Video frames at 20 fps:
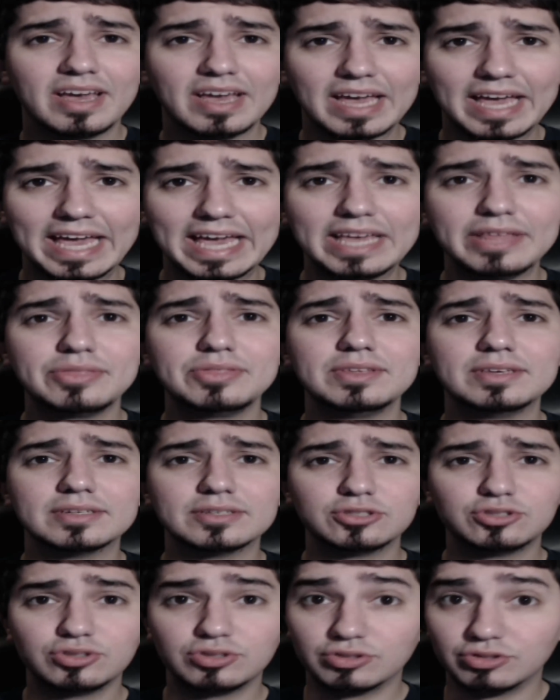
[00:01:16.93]

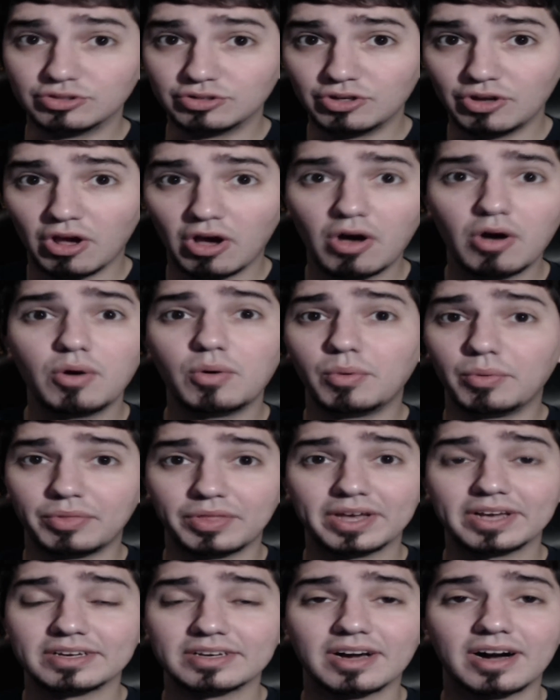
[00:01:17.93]
atheists know
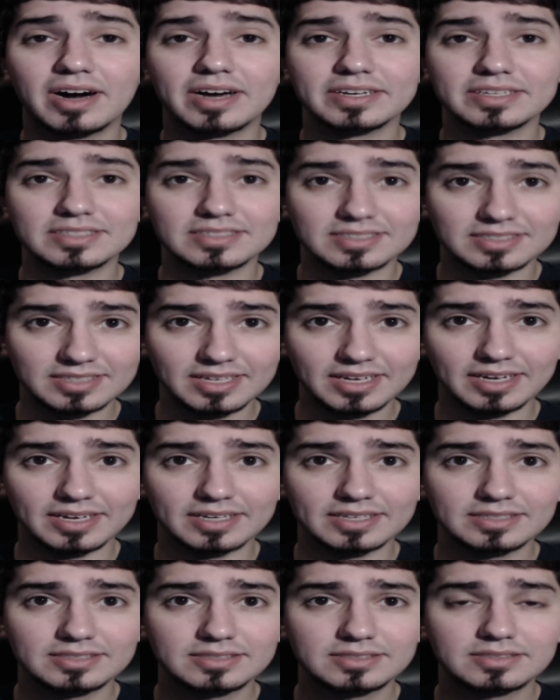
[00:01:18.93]
that God
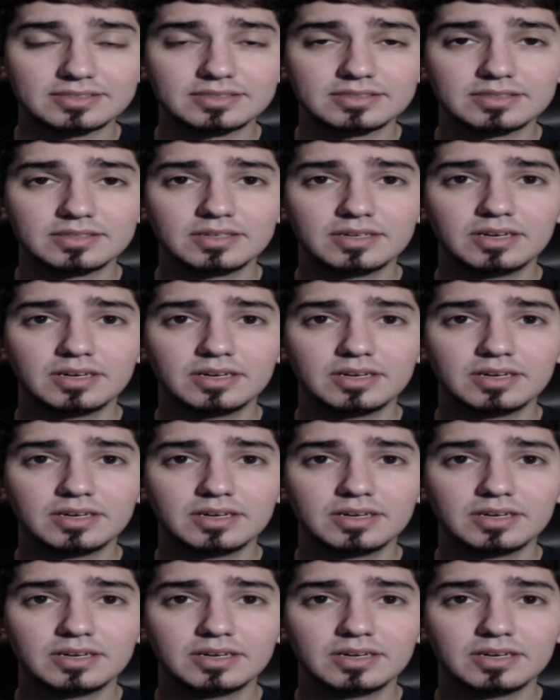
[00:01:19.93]
exists,